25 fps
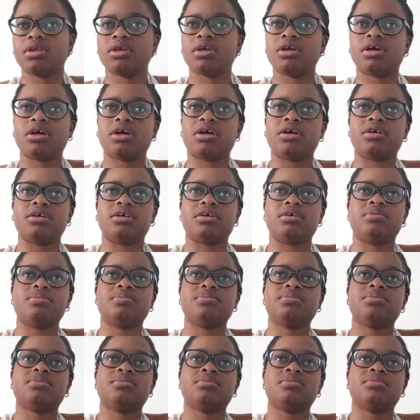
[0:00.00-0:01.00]
um,
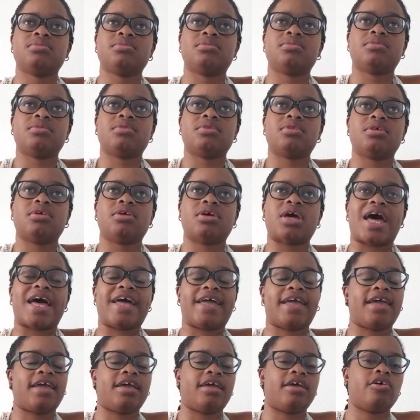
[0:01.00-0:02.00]
I
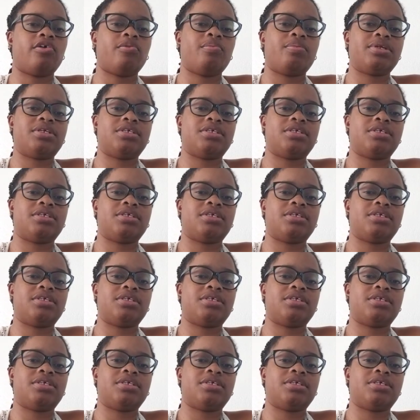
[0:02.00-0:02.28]
can't help but